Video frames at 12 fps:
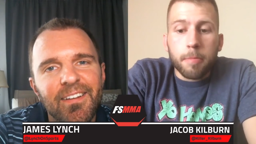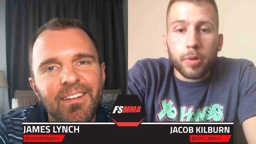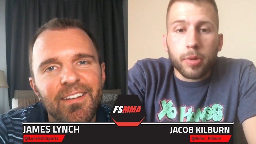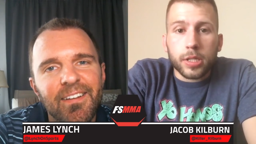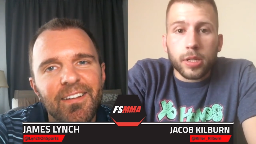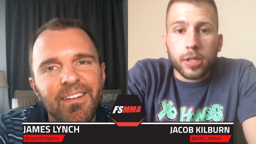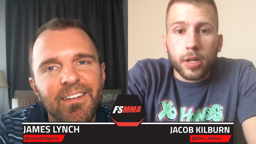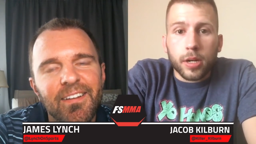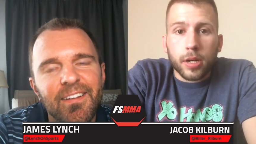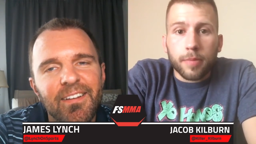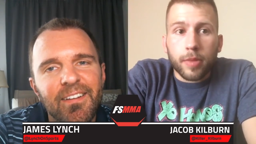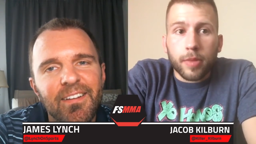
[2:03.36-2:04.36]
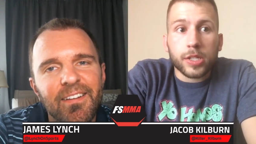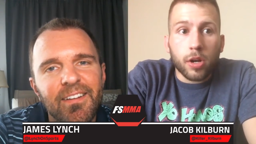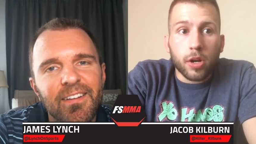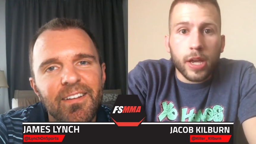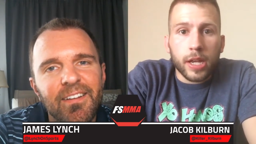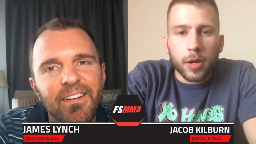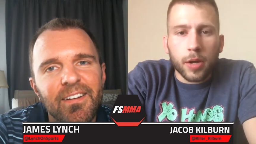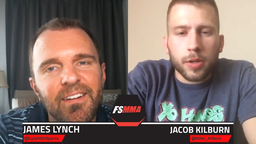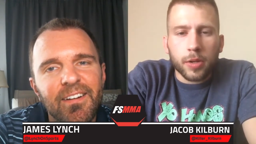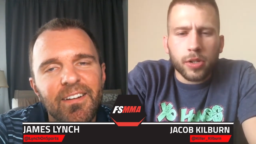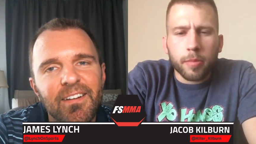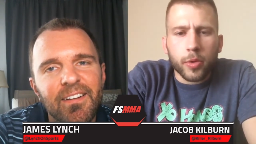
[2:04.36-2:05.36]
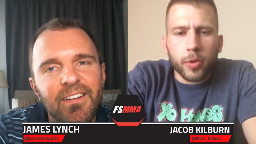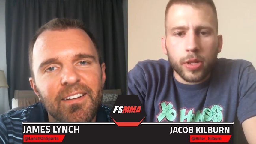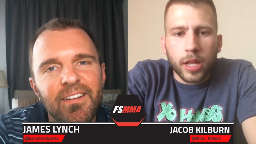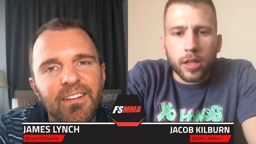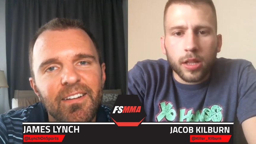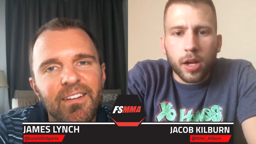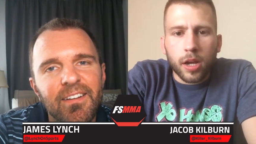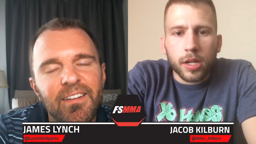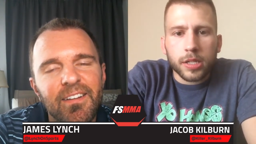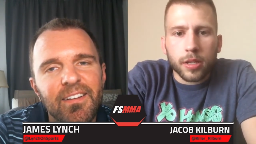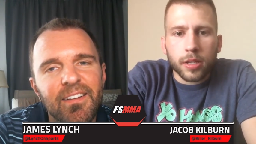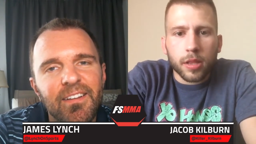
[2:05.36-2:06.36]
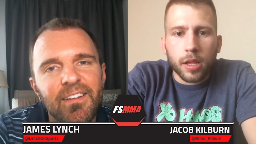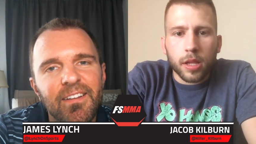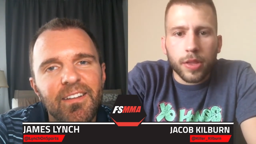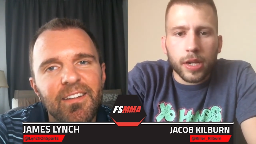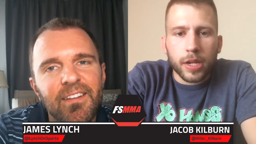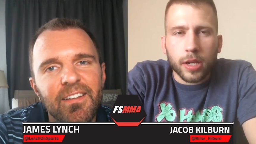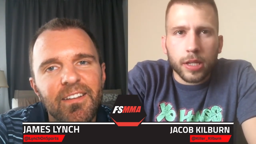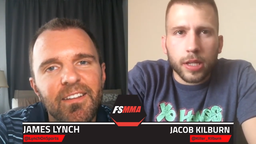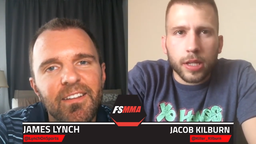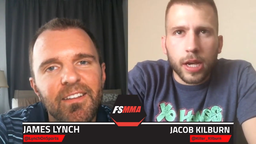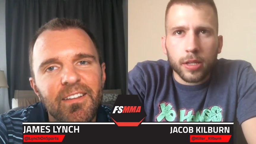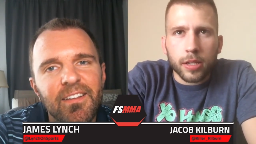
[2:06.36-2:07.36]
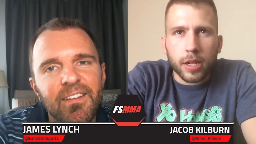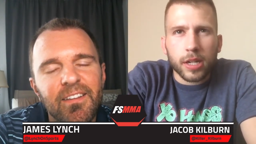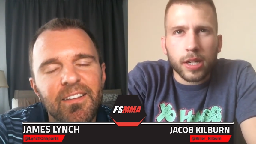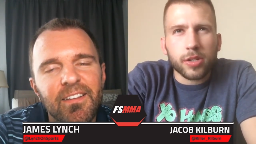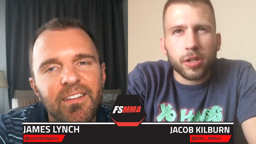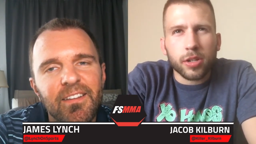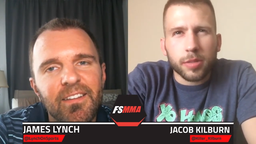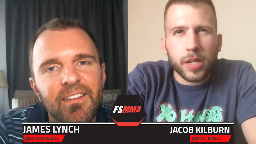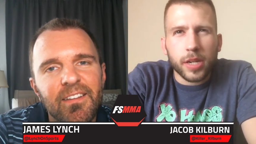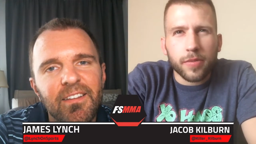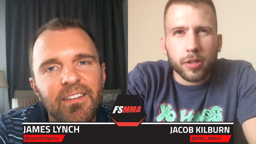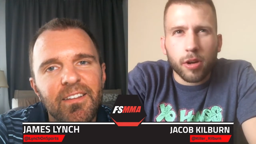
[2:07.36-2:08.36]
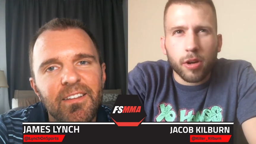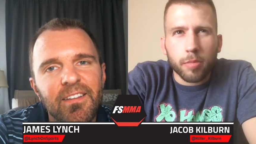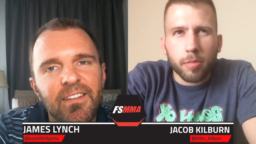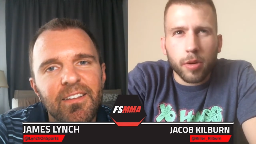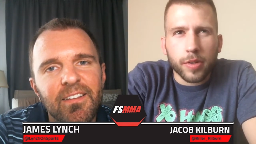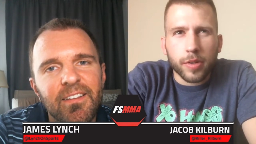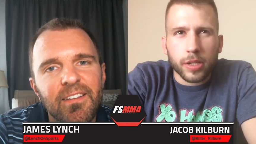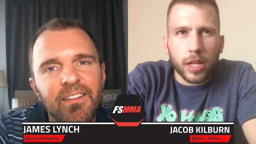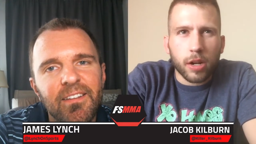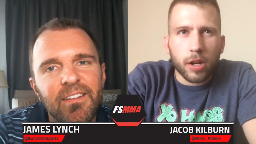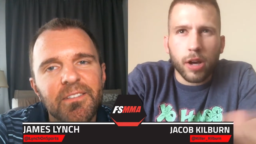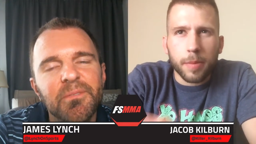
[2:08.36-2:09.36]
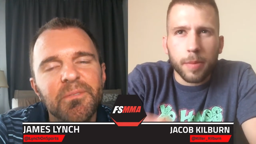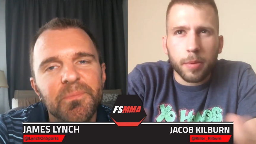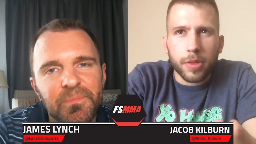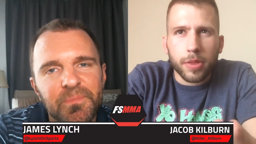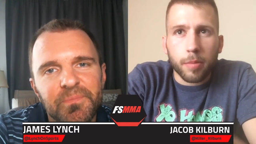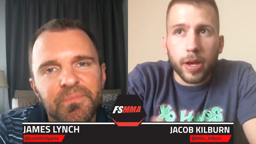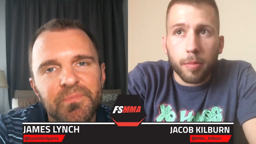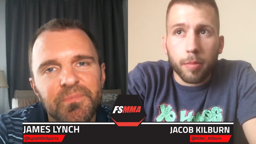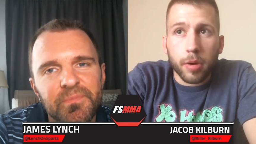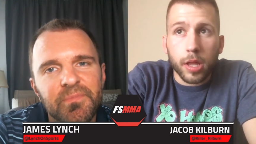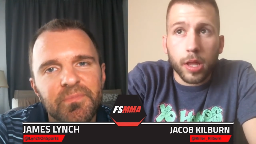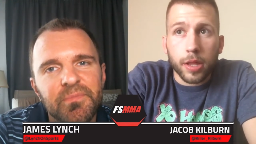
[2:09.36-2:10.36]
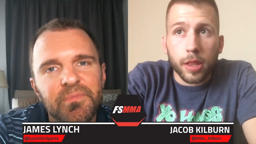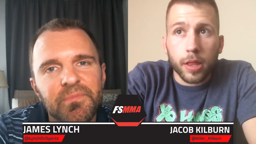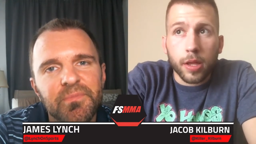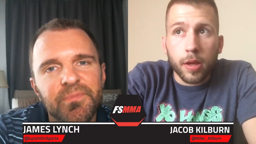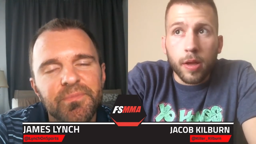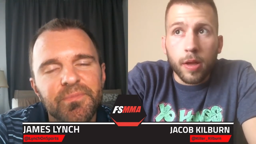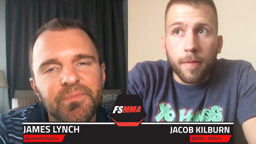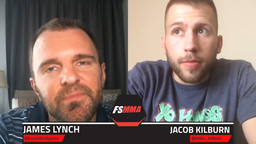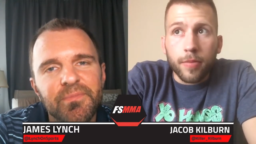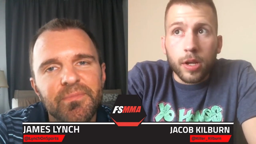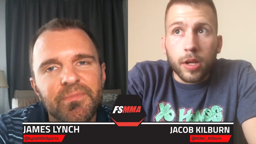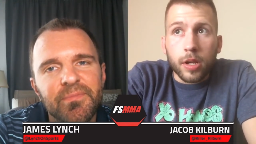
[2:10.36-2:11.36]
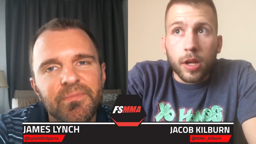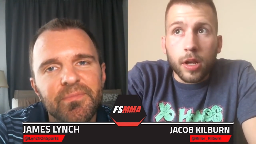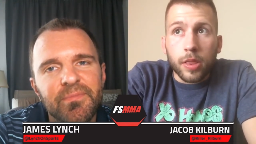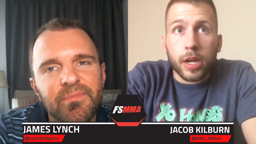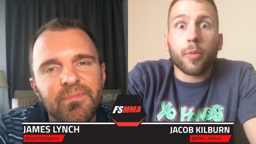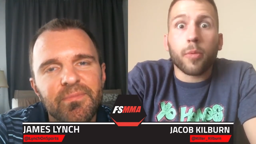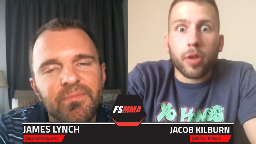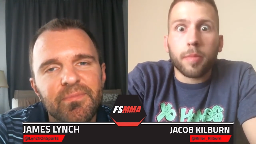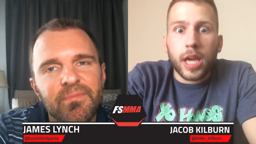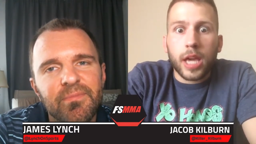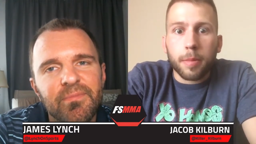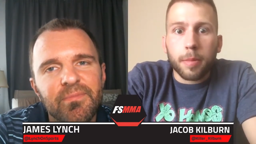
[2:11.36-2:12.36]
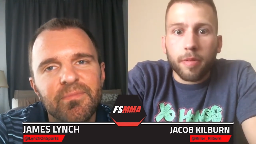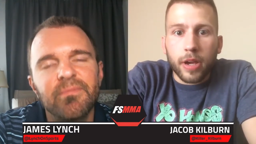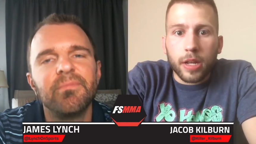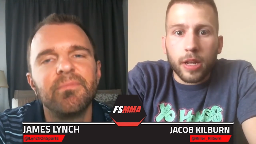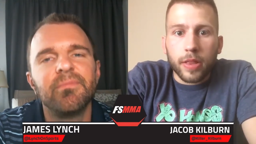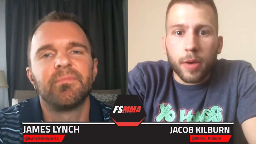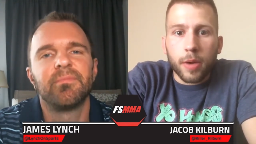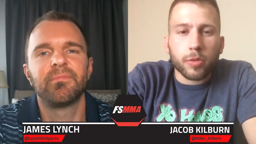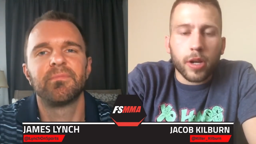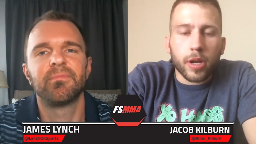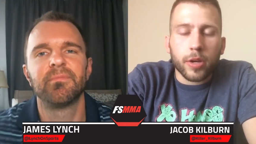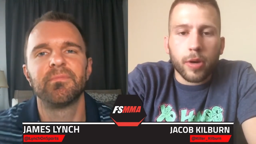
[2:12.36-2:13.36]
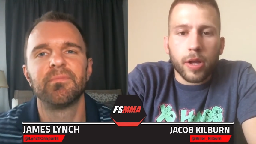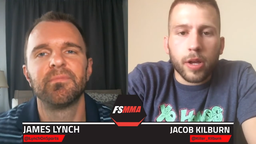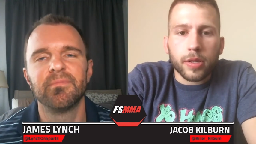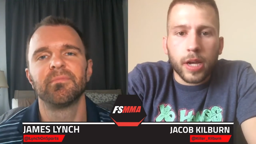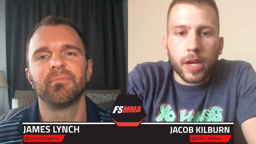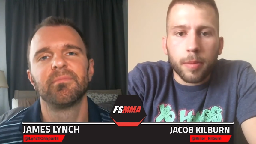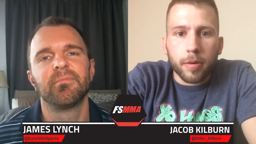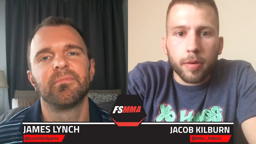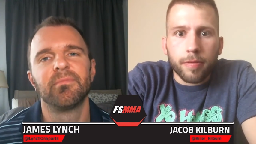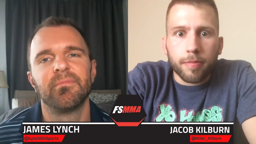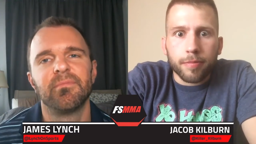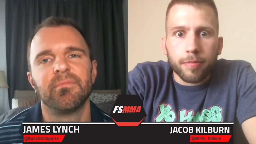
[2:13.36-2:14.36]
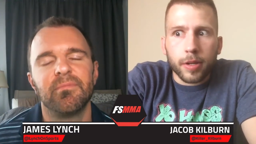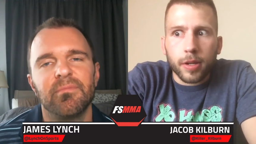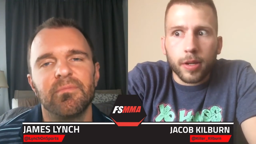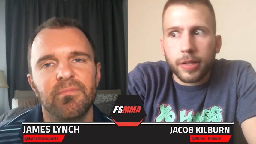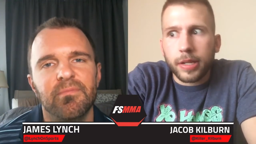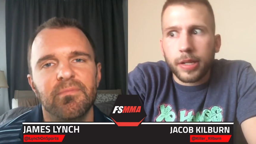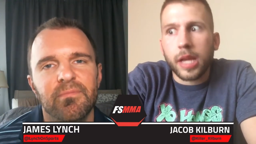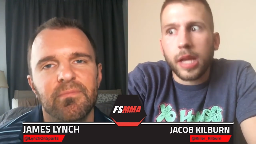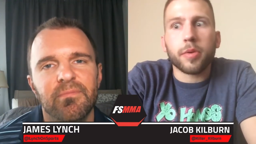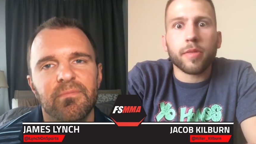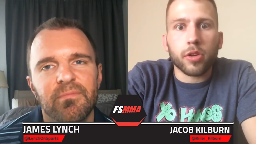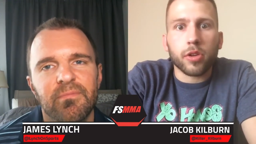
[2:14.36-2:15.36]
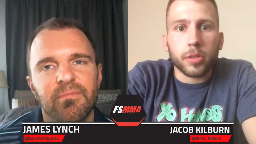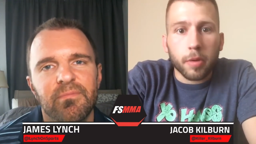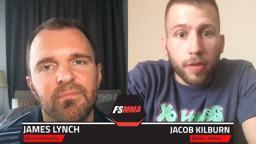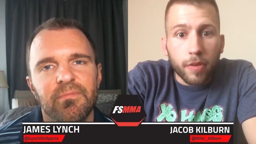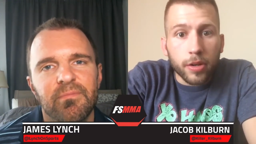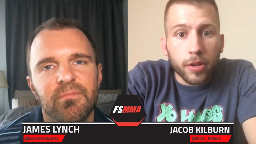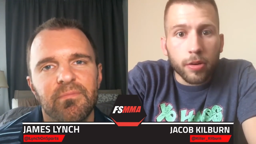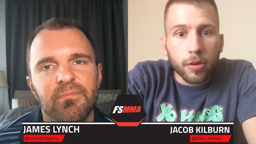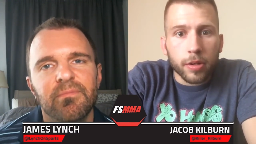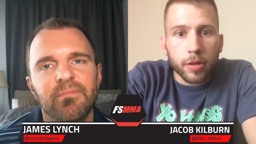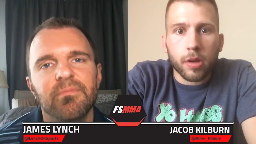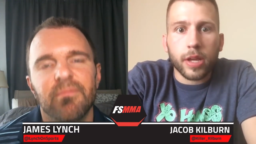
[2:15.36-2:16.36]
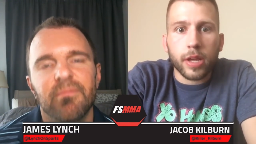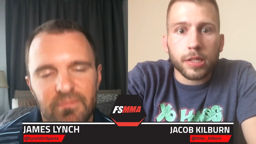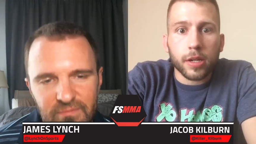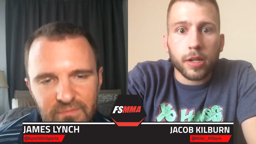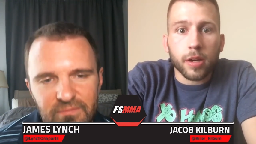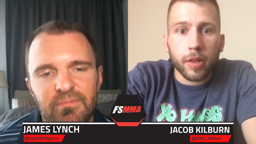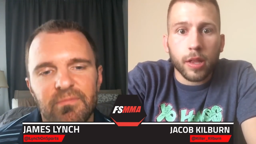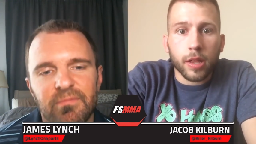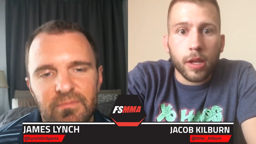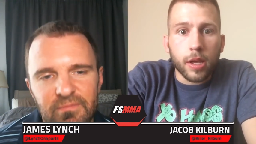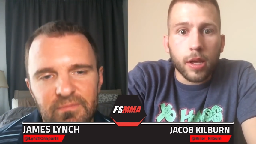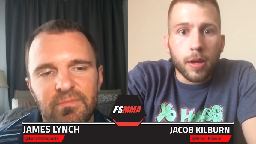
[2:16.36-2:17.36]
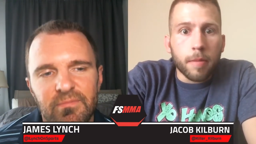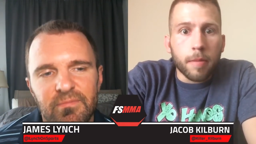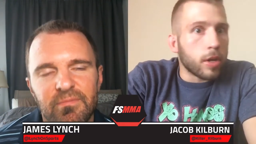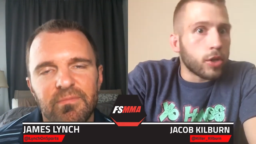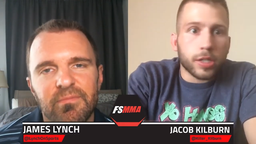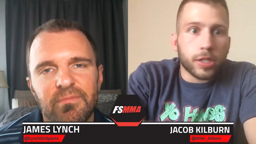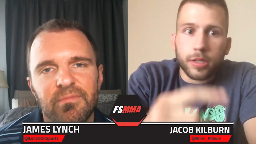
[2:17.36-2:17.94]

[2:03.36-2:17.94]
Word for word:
Speaker 1: But I saw that, and I saw him doing leg locks and things like that. And then I saw some Steven Seagal movies, and that all happened within about a month. And then I really became a fan, and that was right around the time of the debut of The Ultimate Fighter and all that stuff. And it